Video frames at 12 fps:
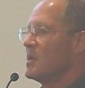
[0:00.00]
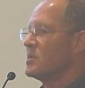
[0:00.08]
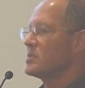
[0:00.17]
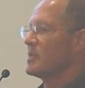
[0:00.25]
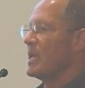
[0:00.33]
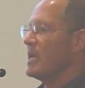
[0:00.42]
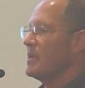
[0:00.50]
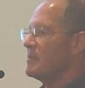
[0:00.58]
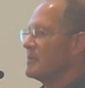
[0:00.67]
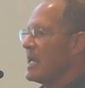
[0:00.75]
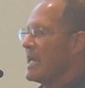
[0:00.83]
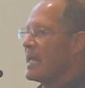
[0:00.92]
So
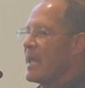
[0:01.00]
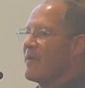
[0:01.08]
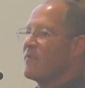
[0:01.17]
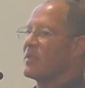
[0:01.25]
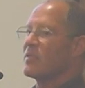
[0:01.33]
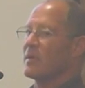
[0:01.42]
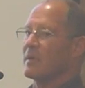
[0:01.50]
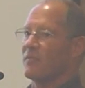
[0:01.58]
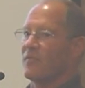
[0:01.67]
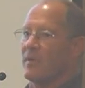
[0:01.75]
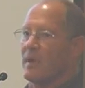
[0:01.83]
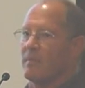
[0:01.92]
they take everything
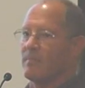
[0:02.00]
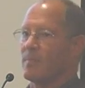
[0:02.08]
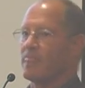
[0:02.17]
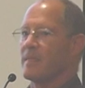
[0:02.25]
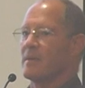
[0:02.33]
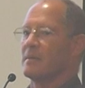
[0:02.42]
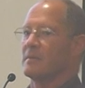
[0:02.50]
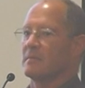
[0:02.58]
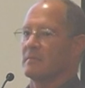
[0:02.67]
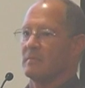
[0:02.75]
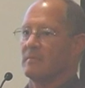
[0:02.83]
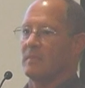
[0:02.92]
from
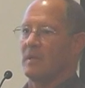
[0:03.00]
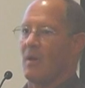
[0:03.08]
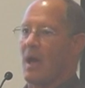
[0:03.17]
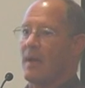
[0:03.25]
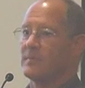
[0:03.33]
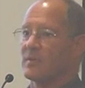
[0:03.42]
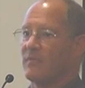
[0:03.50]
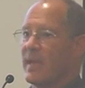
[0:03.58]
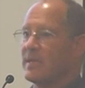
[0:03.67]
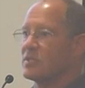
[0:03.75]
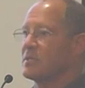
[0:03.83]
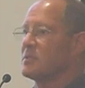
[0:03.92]

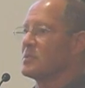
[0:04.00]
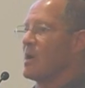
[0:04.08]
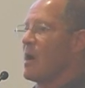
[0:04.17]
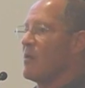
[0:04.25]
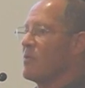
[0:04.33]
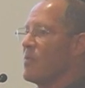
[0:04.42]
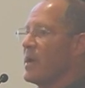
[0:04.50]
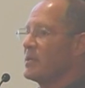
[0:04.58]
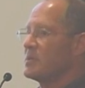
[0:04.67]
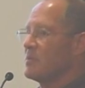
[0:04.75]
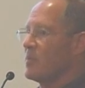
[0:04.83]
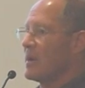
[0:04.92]
observations all the way
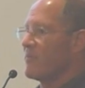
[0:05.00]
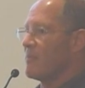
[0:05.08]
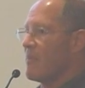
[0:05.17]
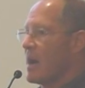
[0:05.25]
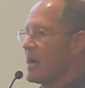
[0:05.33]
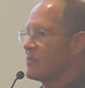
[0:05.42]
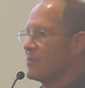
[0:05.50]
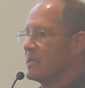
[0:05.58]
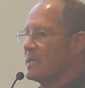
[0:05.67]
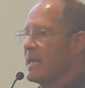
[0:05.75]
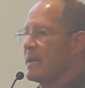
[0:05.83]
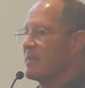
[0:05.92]
to whatever
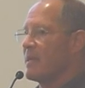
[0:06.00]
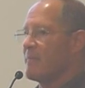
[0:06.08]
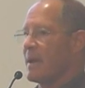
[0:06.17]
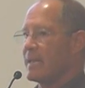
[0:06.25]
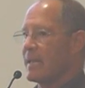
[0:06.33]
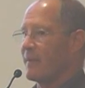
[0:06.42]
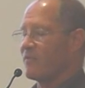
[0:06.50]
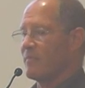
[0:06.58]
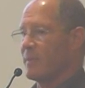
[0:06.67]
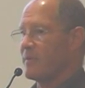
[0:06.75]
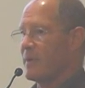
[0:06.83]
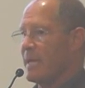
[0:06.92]
monitoring data they might get
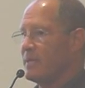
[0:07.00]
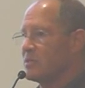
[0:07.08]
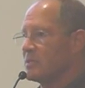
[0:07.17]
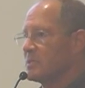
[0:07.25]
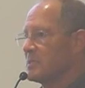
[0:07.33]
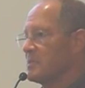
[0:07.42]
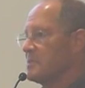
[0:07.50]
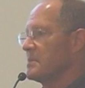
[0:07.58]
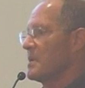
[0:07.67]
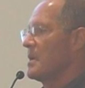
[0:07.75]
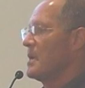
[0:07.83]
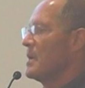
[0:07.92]
from other
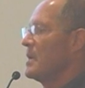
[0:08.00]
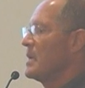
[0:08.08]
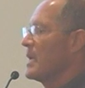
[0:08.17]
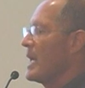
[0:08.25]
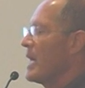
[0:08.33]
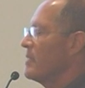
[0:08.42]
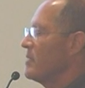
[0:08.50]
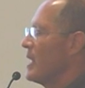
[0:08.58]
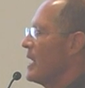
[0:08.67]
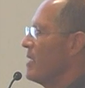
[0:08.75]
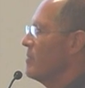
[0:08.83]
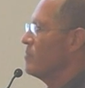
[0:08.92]
agencies, and
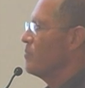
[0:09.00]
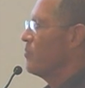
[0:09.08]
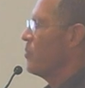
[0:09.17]
they